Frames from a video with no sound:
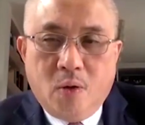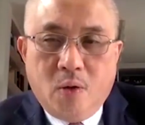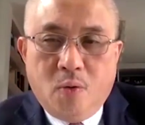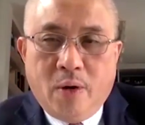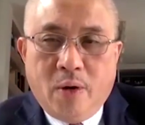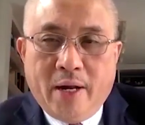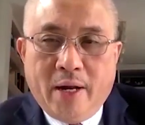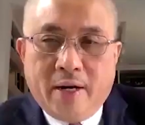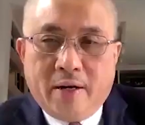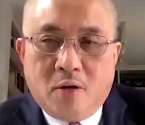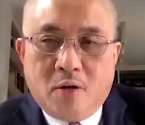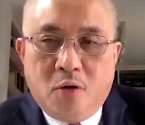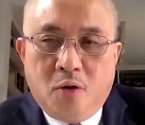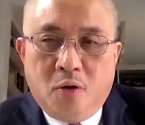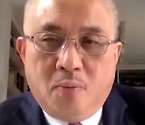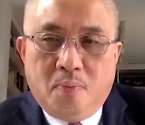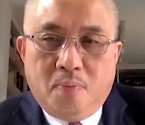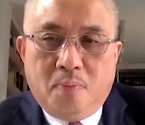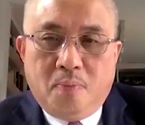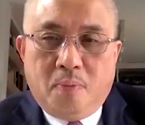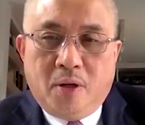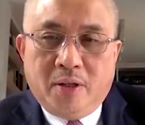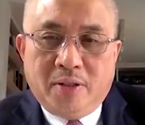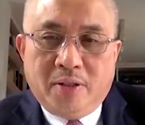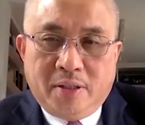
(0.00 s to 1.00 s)
what could
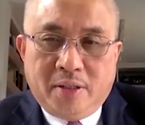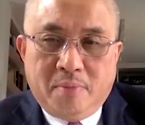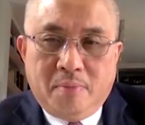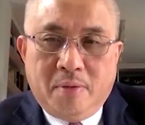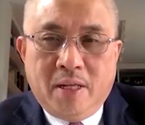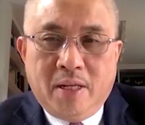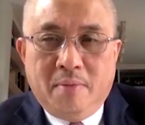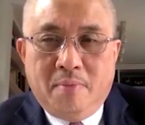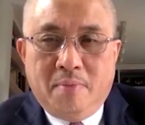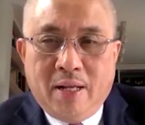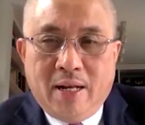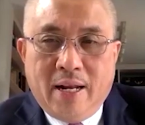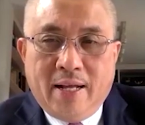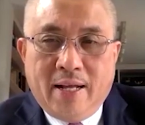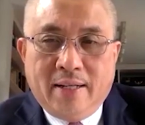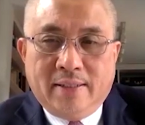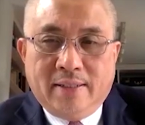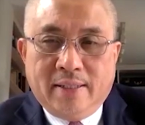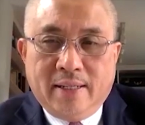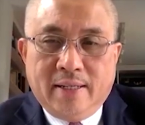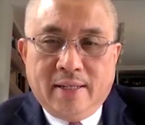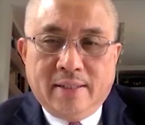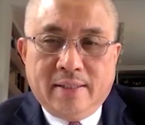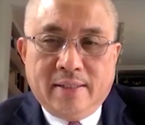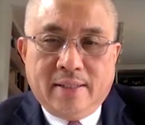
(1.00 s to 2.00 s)
possibly be
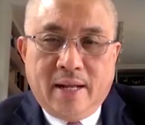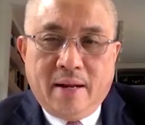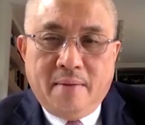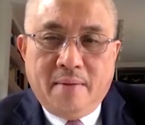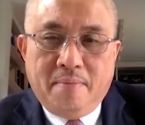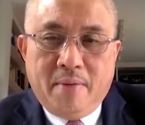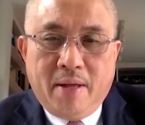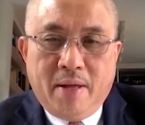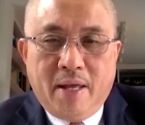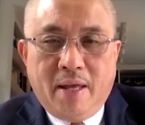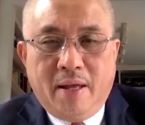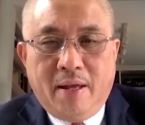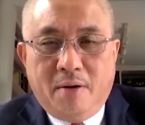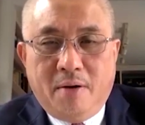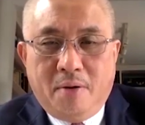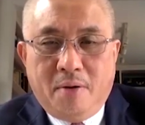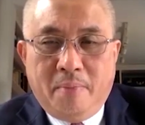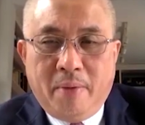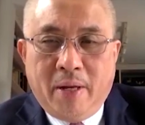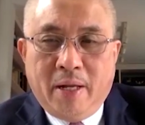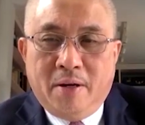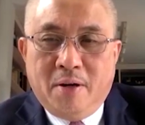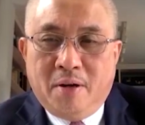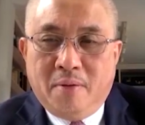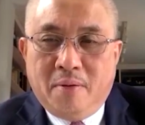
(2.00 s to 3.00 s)
lessons that may or
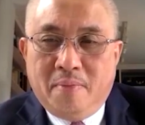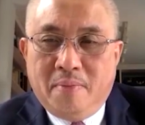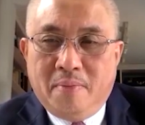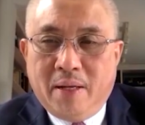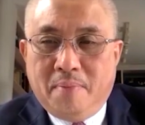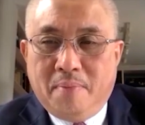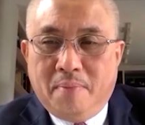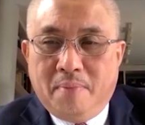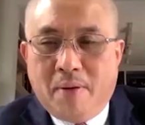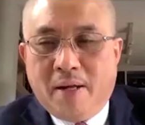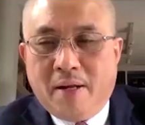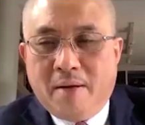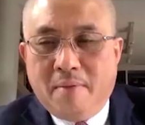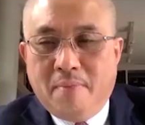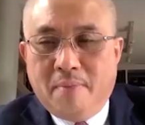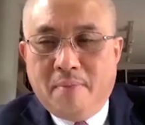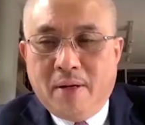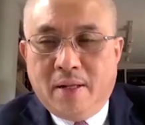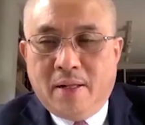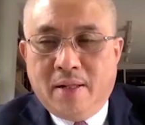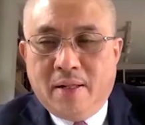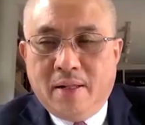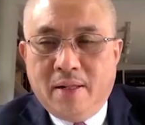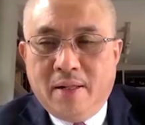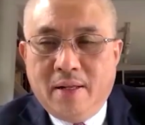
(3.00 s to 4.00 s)
may not be
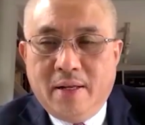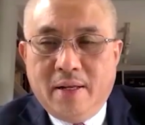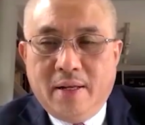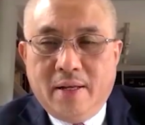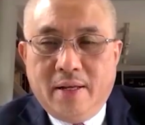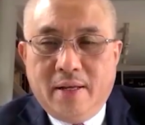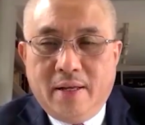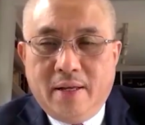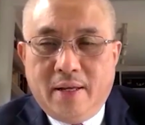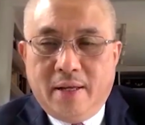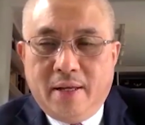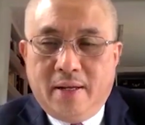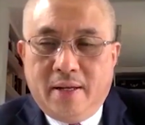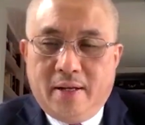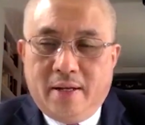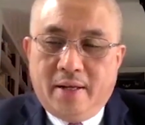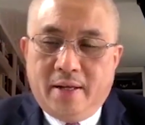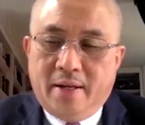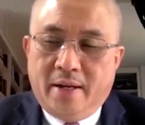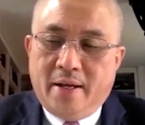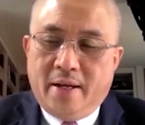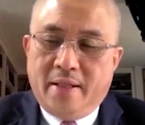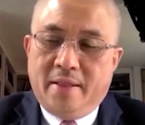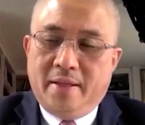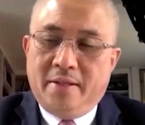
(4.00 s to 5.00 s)
applicable
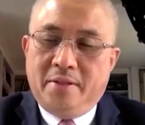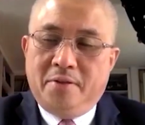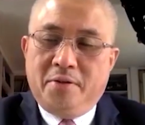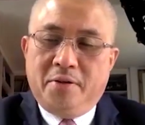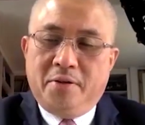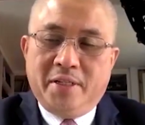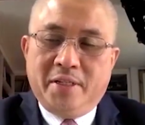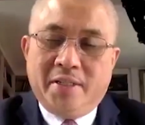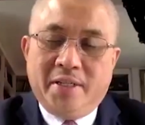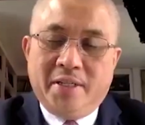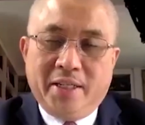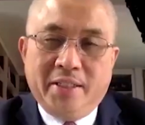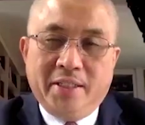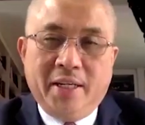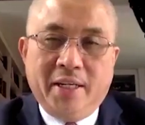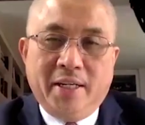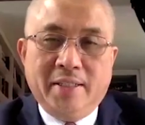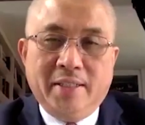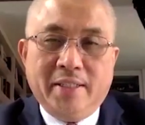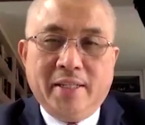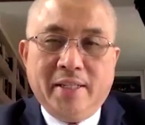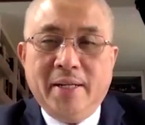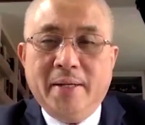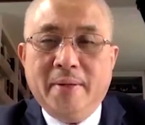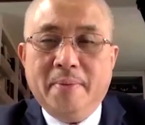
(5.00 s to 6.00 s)
in other
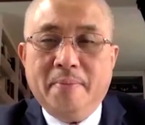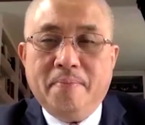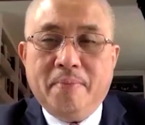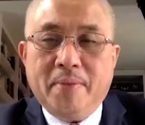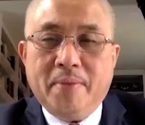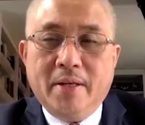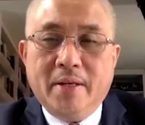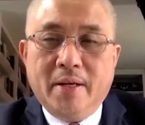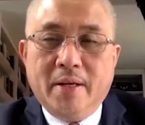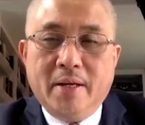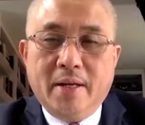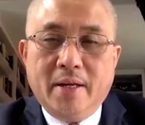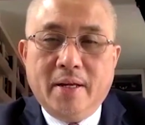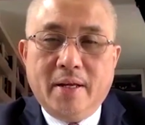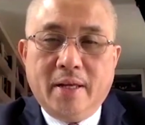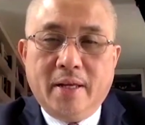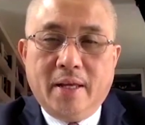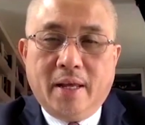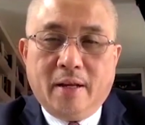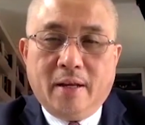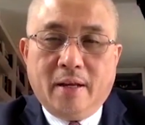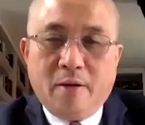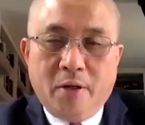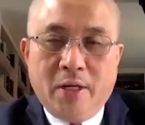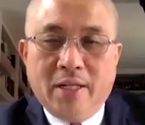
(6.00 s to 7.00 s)
jurisdictions,
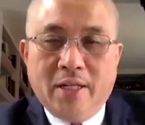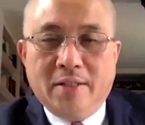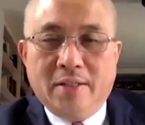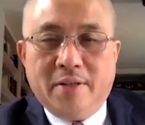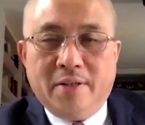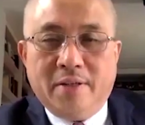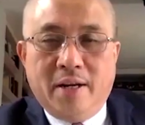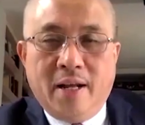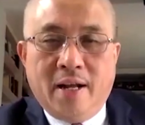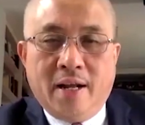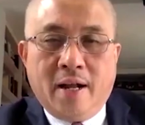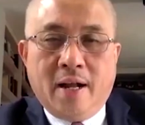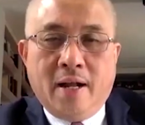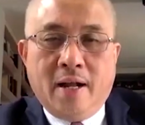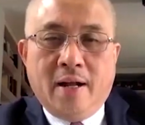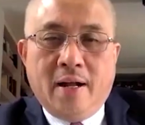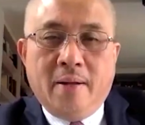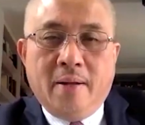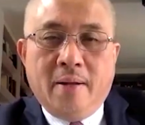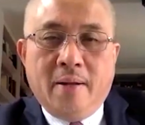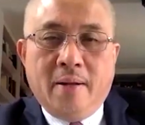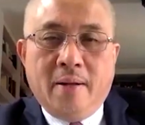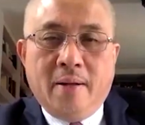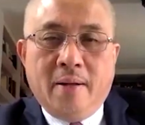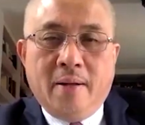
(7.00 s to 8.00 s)
including Sri Lanka.